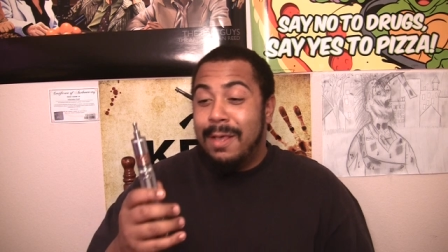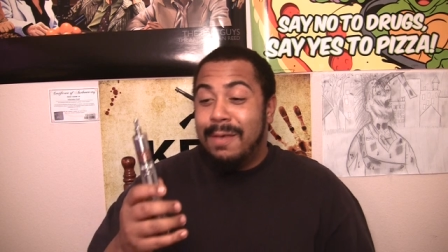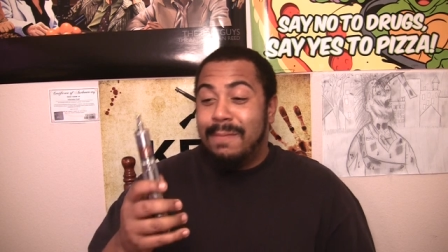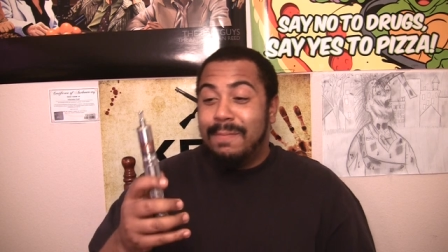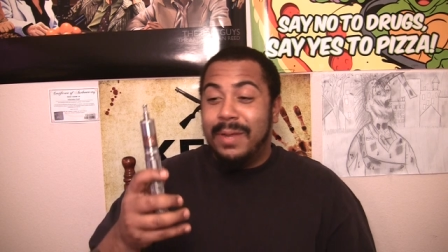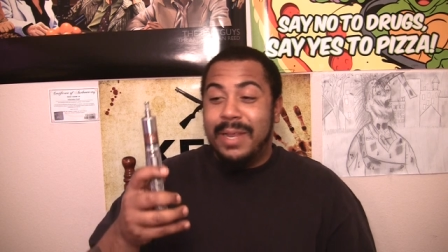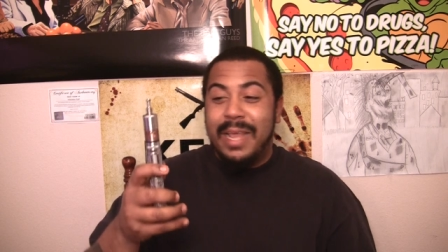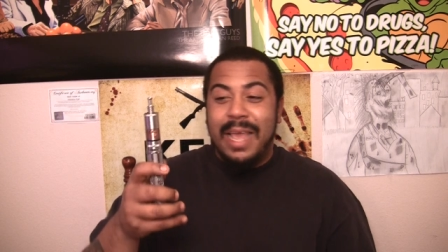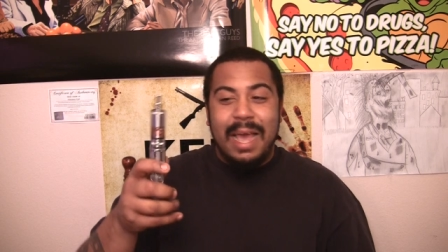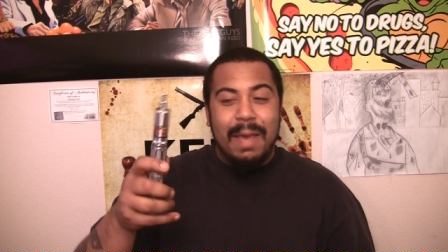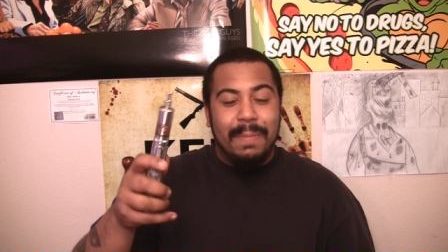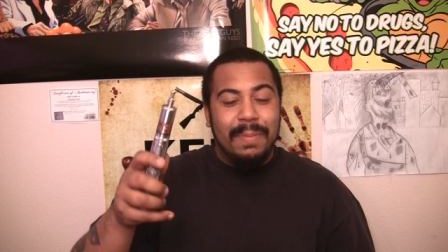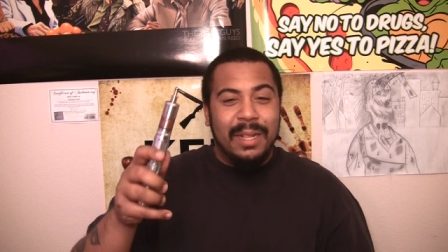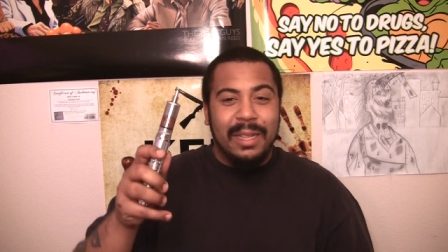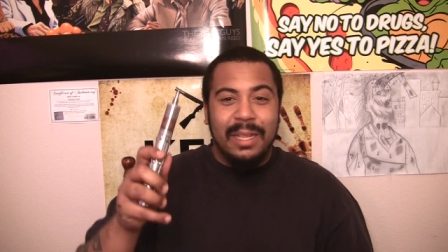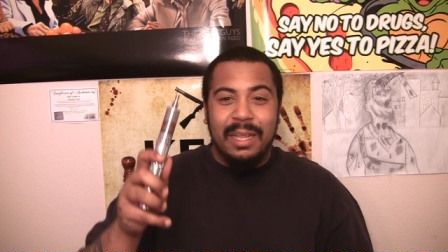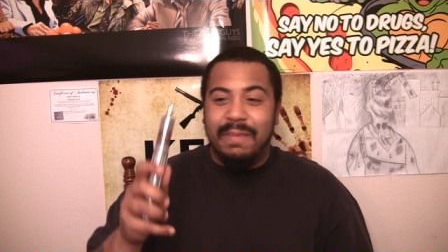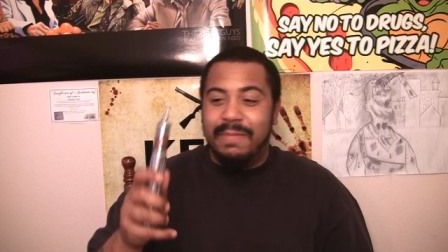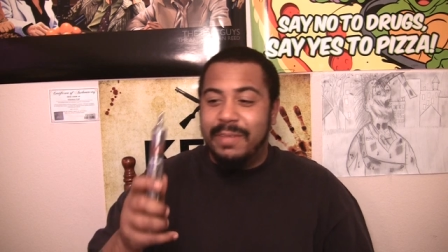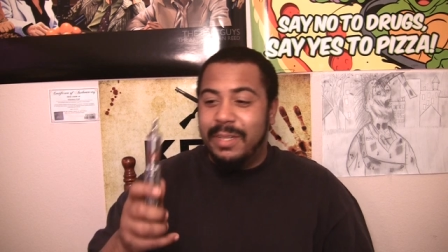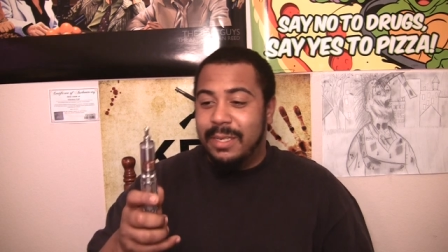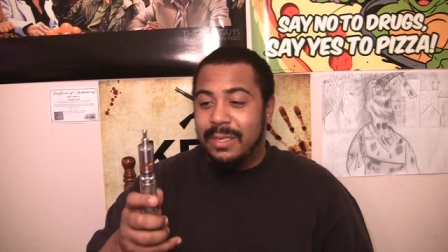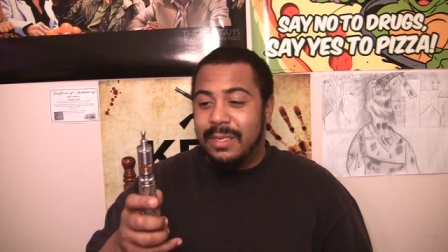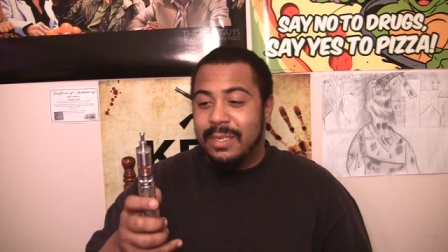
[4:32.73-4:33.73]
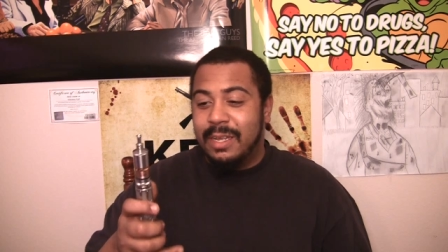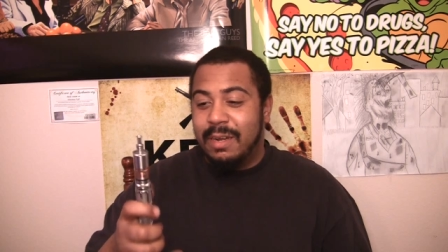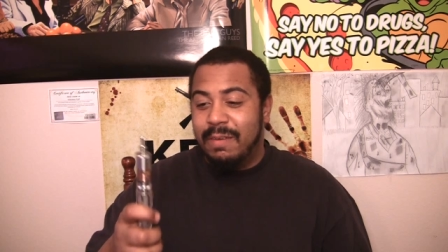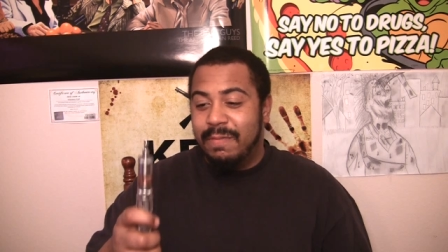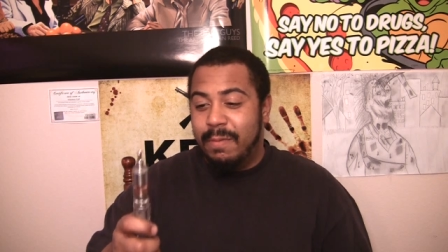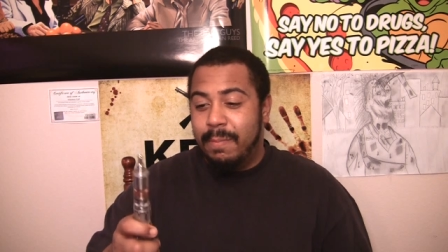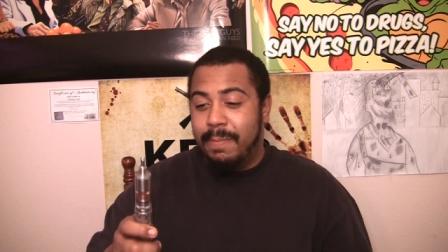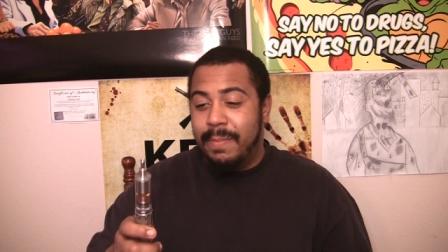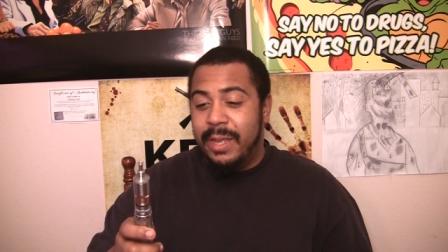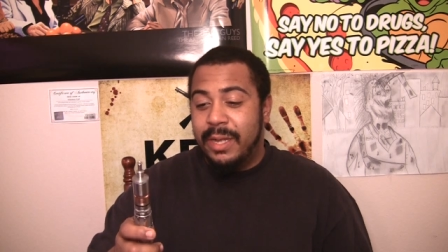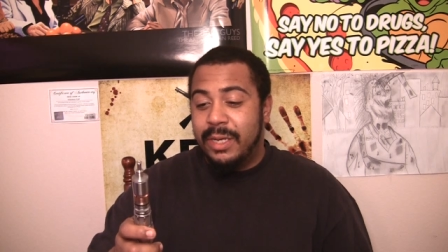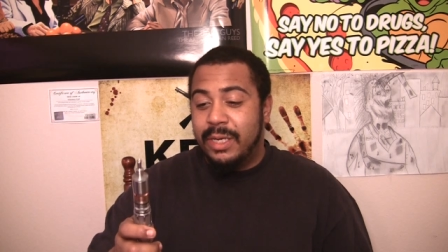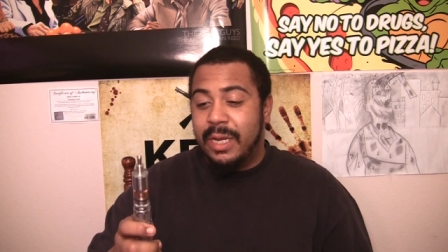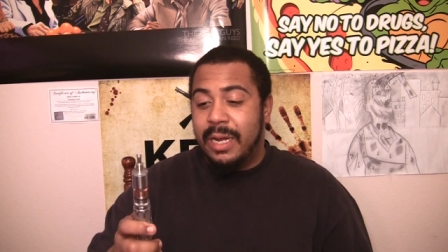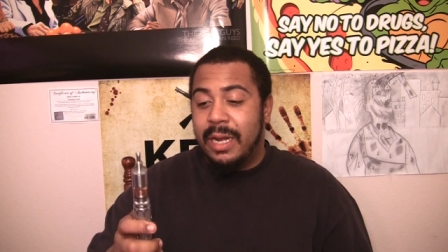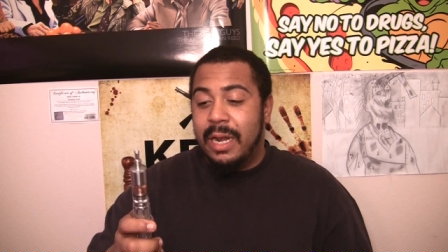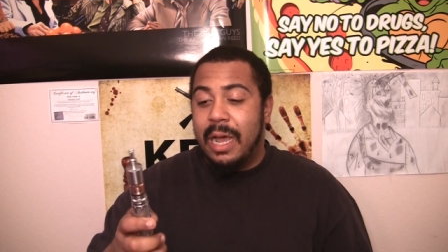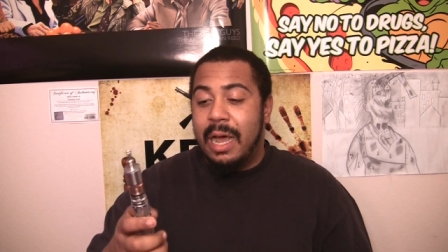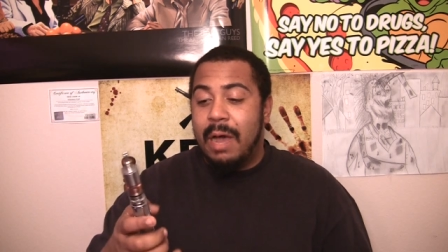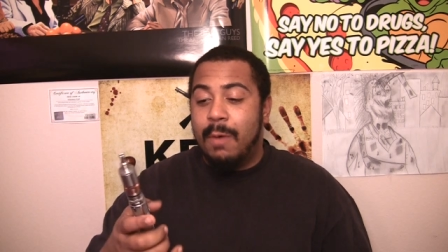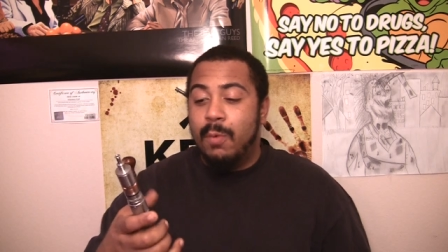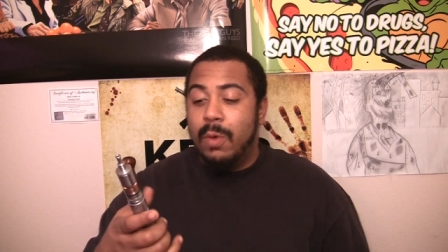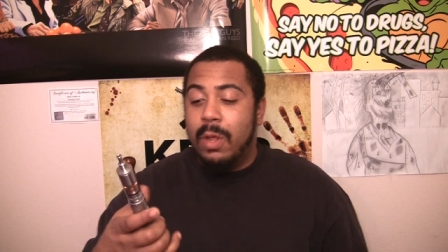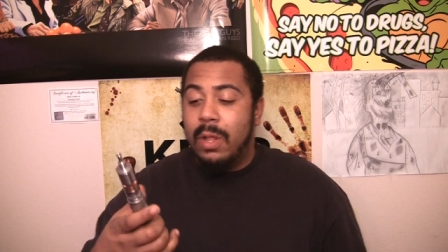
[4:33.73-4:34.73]
But yeah, I've been loving this son of a bitch, and
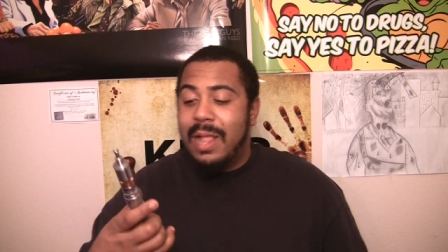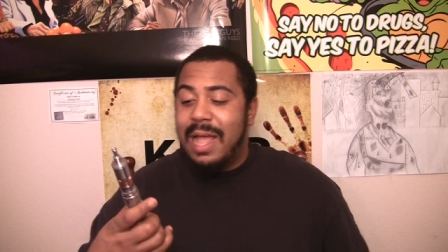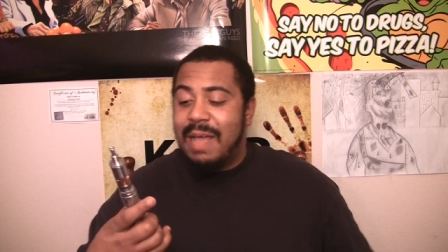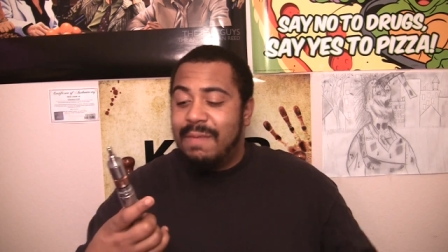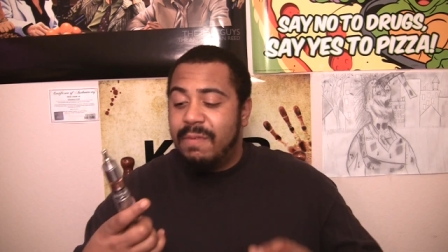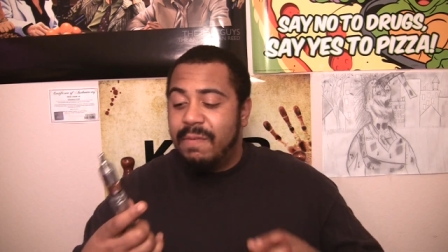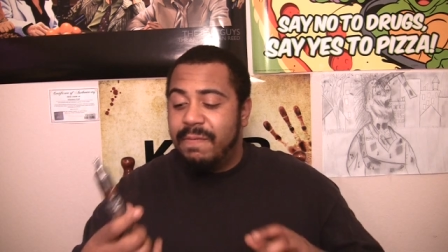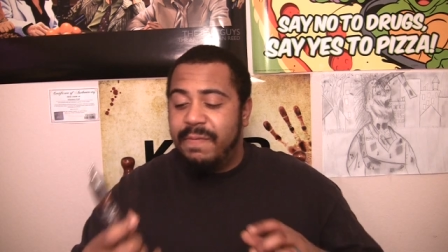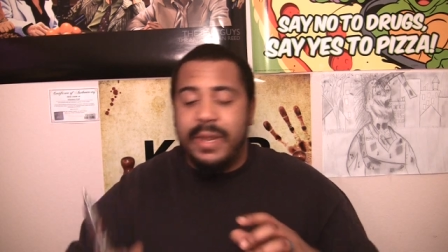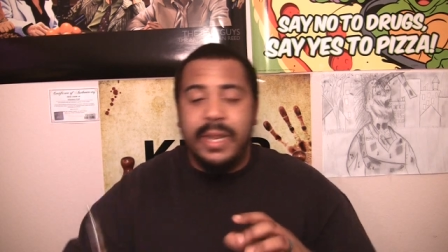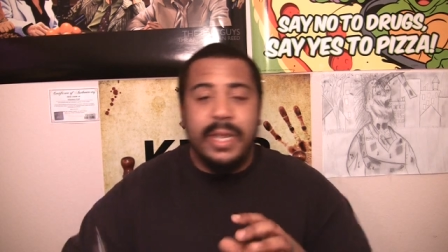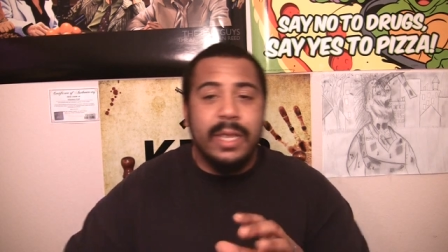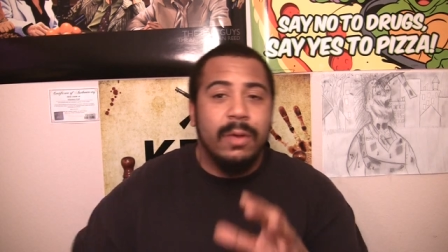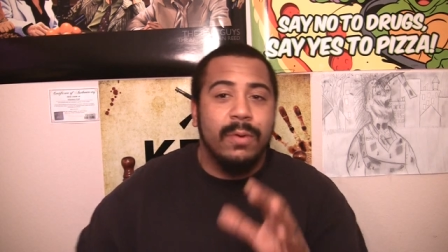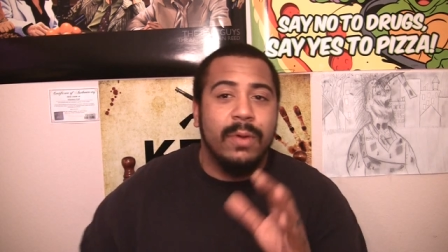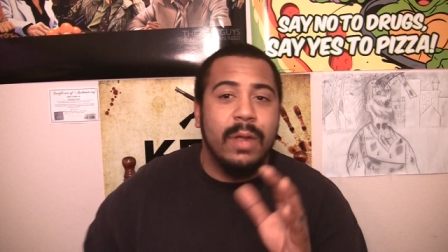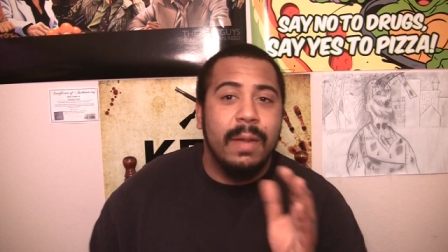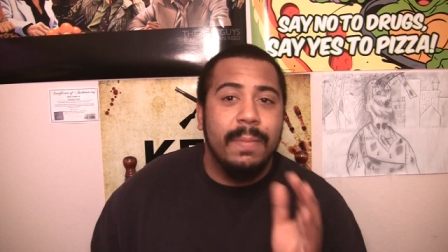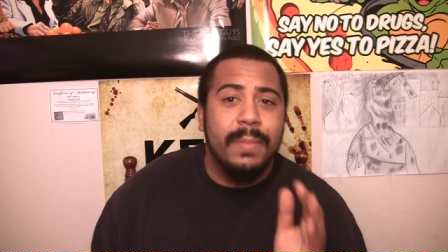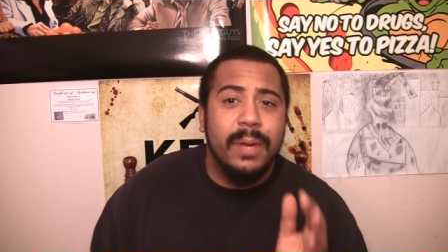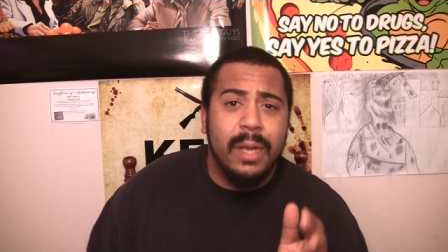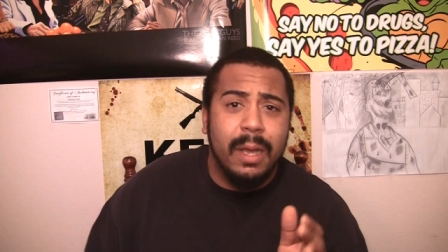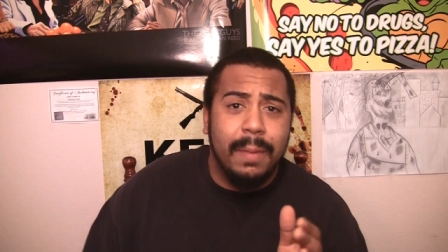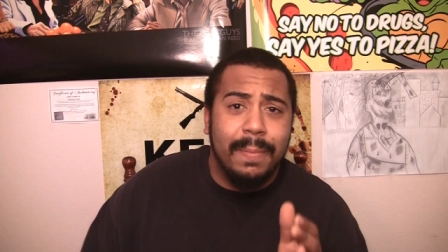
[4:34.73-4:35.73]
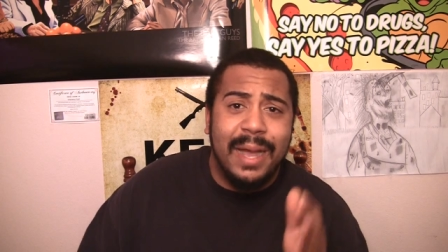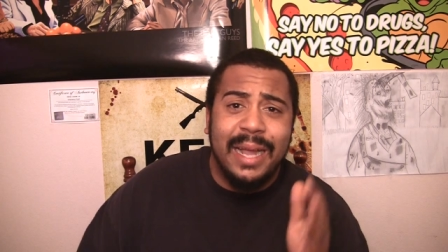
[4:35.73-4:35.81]
I will have a video coming up.